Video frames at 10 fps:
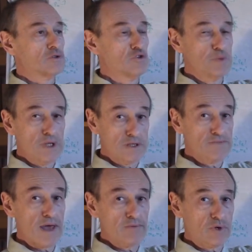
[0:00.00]
to be his
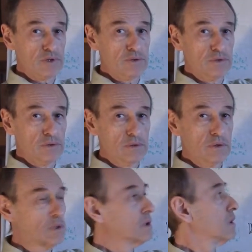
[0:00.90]
favorite,
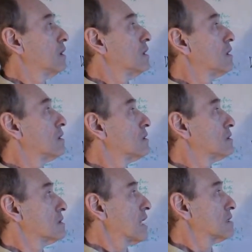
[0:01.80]

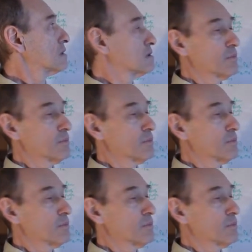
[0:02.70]
then the